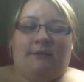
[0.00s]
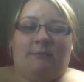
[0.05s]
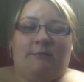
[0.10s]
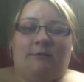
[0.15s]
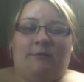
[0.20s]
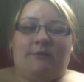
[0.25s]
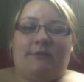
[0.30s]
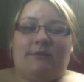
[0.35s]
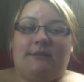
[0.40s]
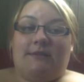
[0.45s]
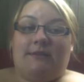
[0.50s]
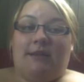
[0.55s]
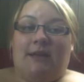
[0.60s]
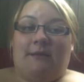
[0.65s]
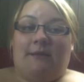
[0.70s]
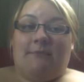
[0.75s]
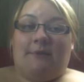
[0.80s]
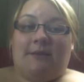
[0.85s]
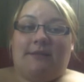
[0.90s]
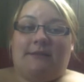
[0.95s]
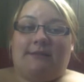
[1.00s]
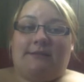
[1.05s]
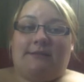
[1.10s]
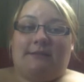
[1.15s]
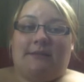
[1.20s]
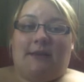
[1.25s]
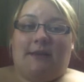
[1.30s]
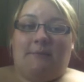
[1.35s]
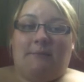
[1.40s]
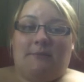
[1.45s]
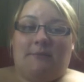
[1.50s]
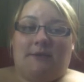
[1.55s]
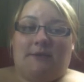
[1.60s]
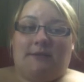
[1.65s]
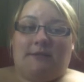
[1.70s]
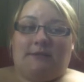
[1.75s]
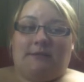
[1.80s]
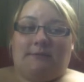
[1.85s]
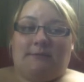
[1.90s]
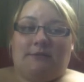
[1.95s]
Most of the time I slept
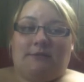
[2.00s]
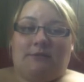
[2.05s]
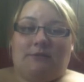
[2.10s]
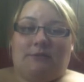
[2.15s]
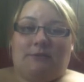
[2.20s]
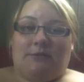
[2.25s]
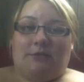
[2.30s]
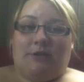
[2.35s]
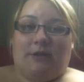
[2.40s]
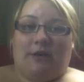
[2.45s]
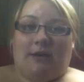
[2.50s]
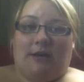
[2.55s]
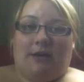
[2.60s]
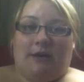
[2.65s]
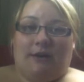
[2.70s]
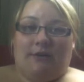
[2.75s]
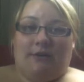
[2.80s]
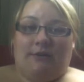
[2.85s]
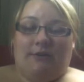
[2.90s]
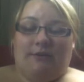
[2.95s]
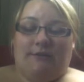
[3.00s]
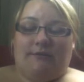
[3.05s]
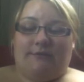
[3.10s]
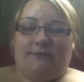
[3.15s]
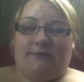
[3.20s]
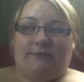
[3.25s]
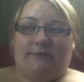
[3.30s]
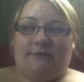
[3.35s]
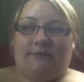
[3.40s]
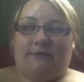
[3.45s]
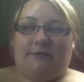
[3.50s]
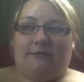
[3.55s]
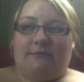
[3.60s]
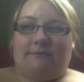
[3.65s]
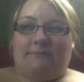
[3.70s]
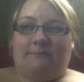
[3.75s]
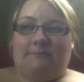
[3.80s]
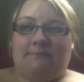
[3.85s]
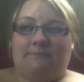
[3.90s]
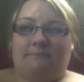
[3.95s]
because I was so tired.
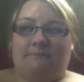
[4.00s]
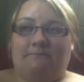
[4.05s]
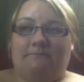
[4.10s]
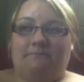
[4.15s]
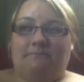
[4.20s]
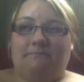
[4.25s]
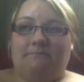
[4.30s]
Um,